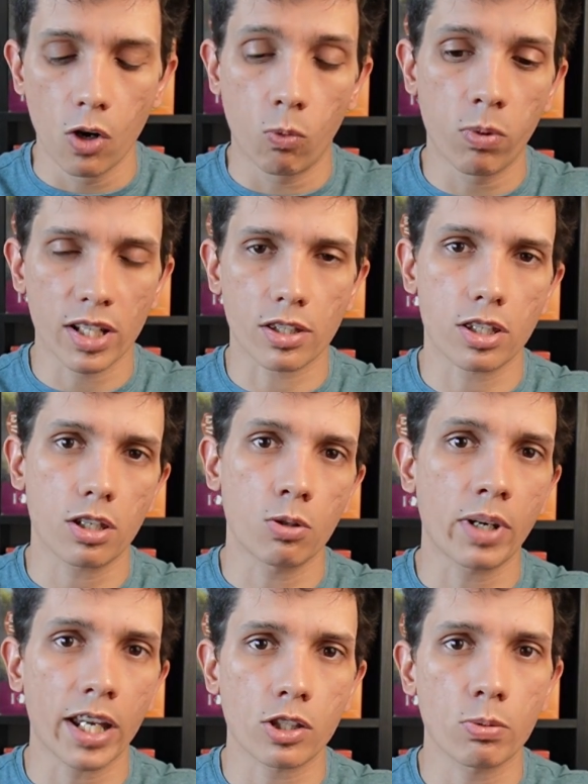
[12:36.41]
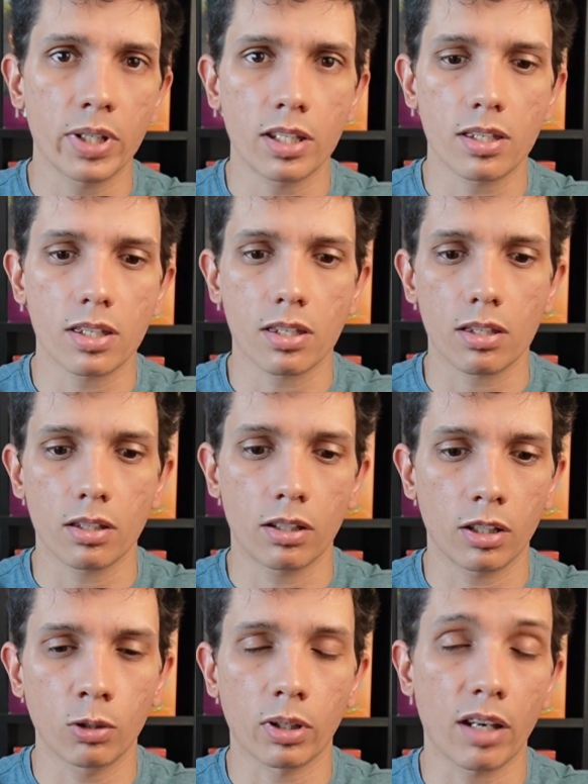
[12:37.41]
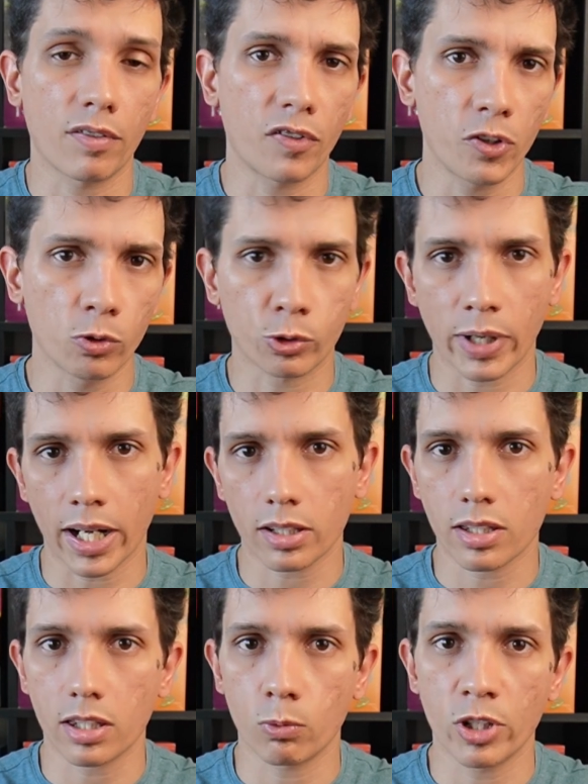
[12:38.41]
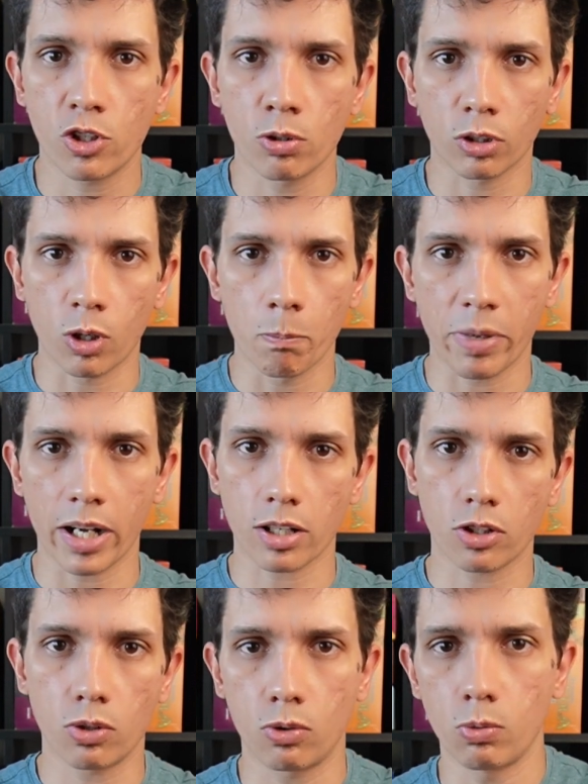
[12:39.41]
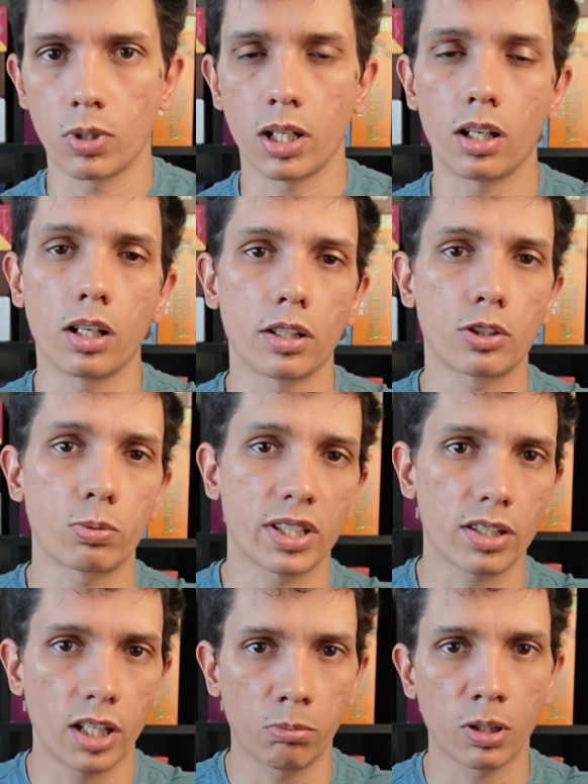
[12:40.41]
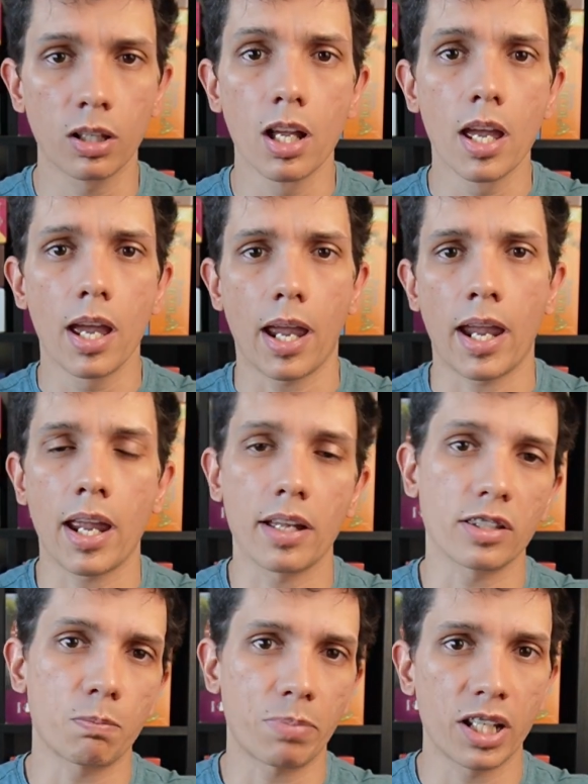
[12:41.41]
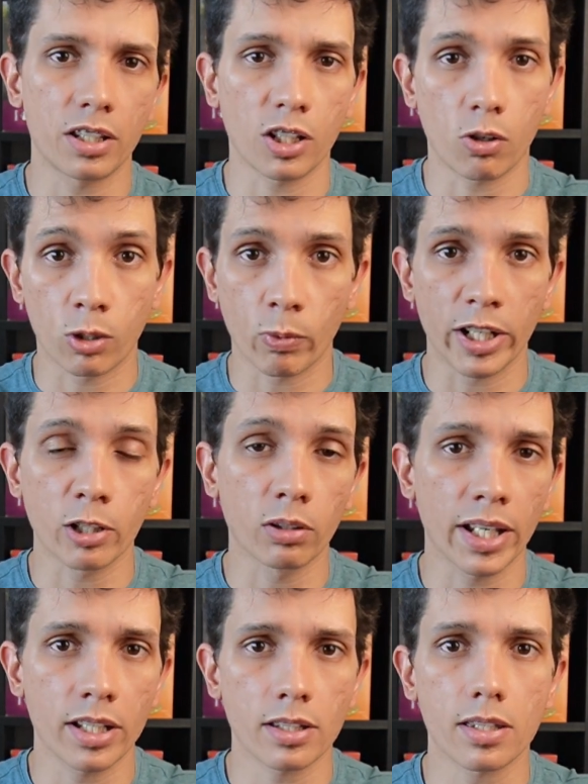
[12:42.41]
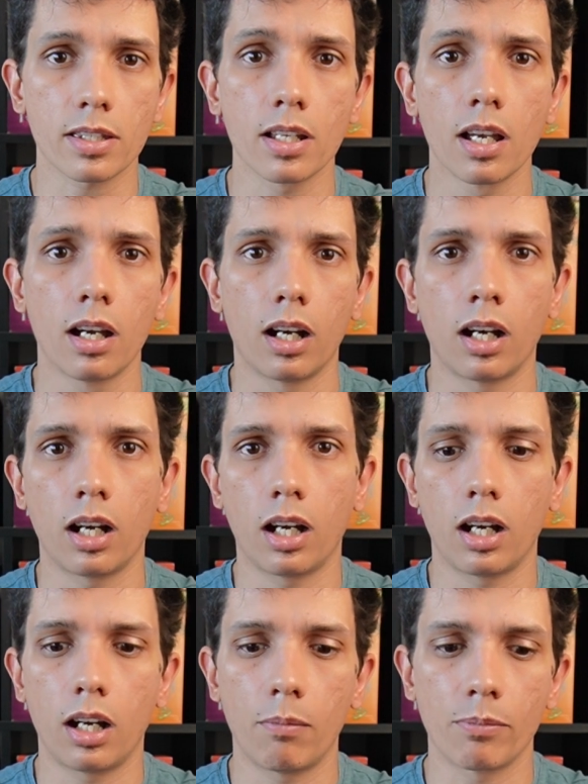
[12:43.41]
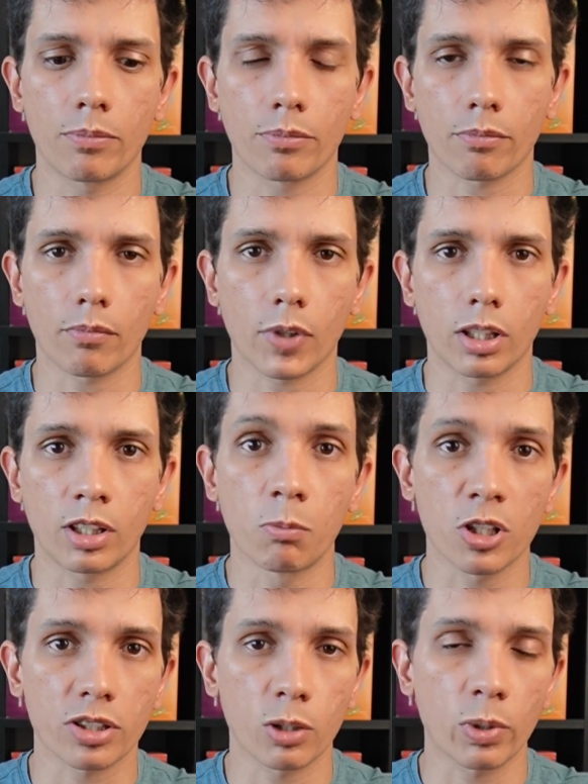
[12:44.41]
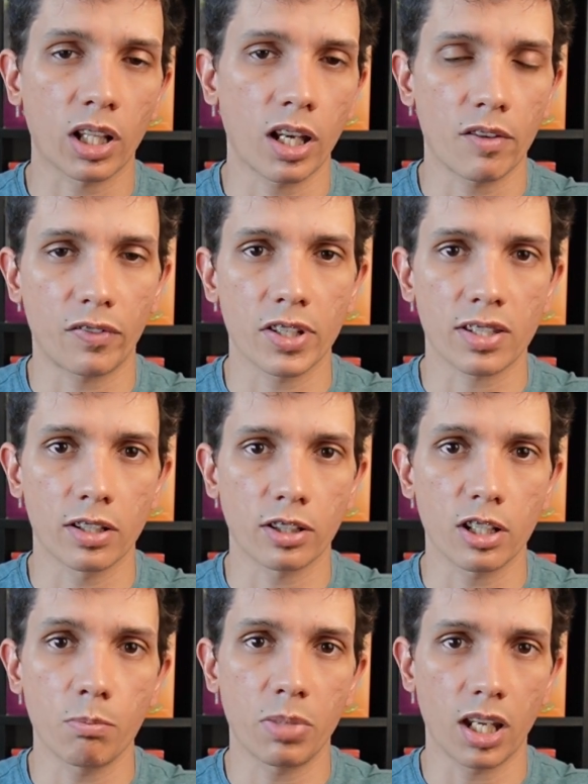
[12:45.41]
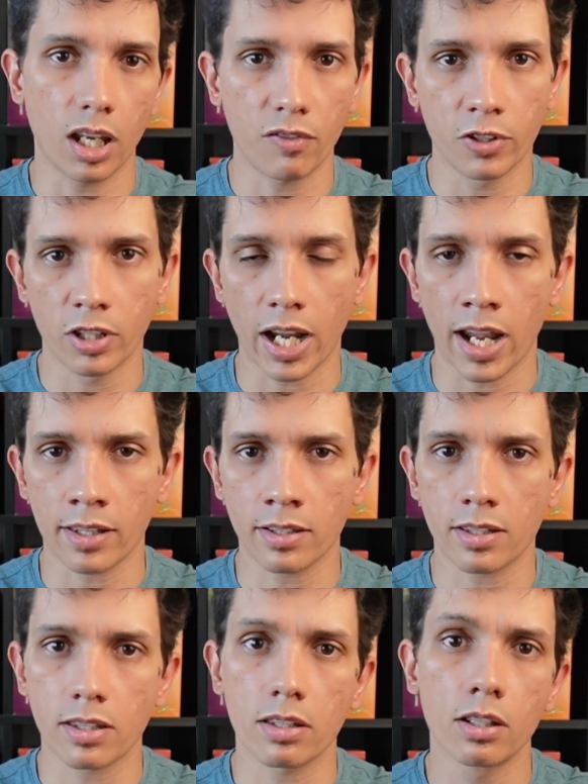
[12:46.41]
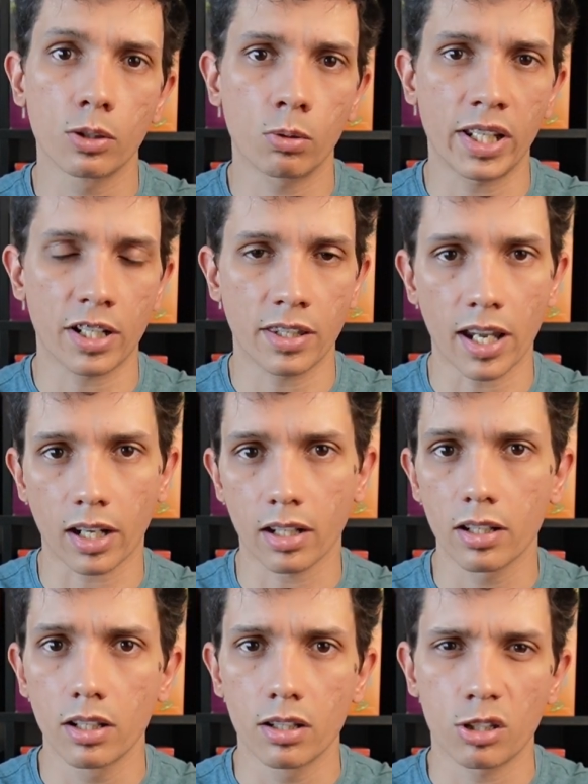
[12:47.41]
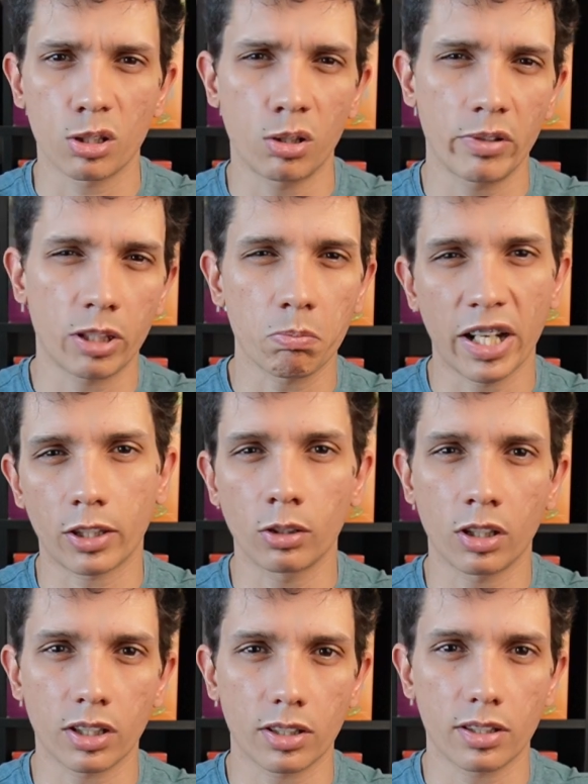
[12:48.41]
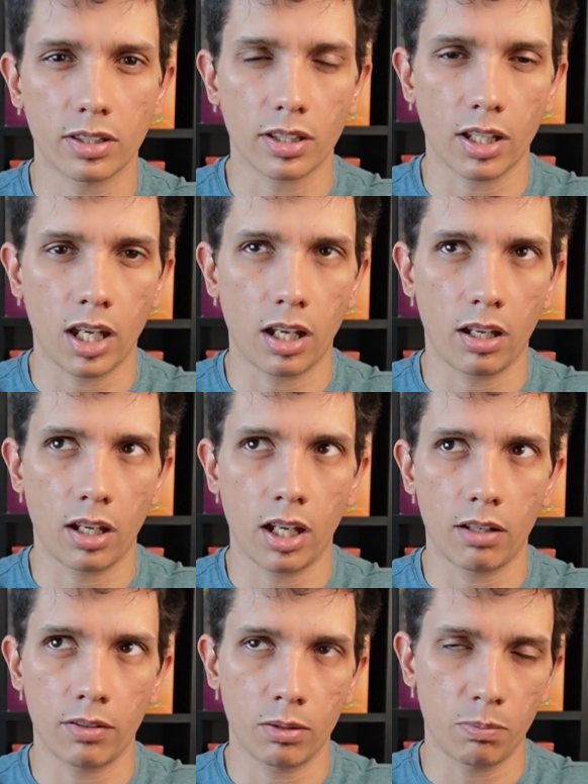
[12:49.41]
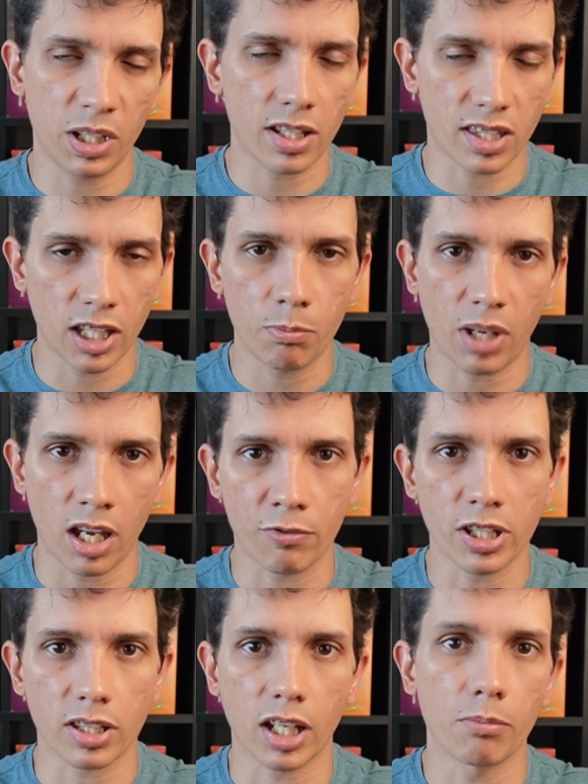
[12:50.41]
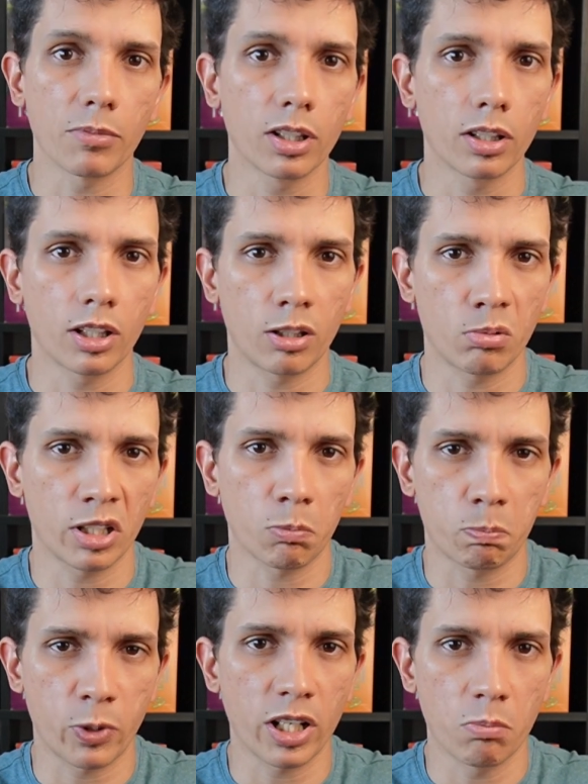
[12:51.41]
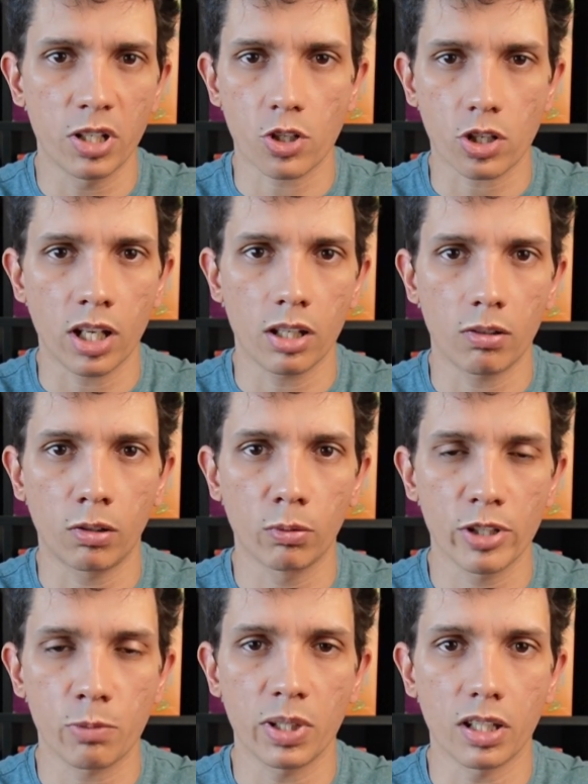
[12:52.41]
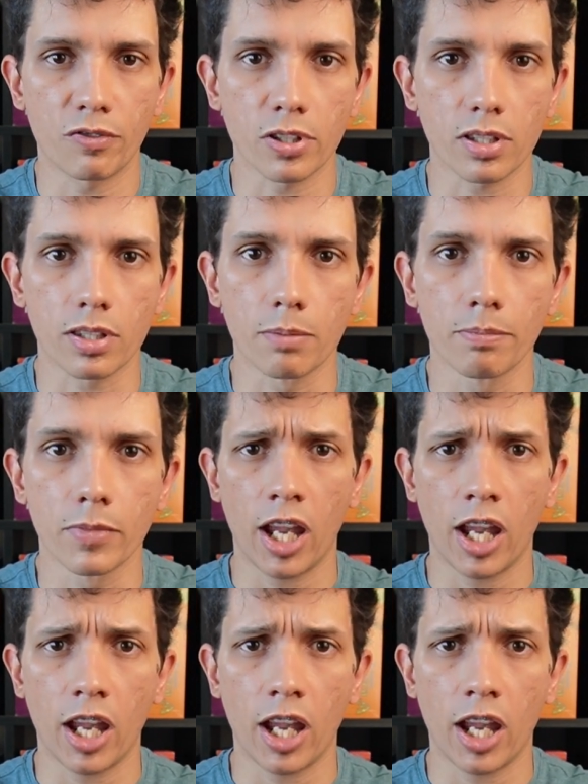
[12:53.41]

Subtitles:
Once you get to it, you'll have a few tracks which you'll compare to a table, and depending on where you land, the monster will have a certain behavior added to their deck. So it might not be the same every time. It will pretty much always be different.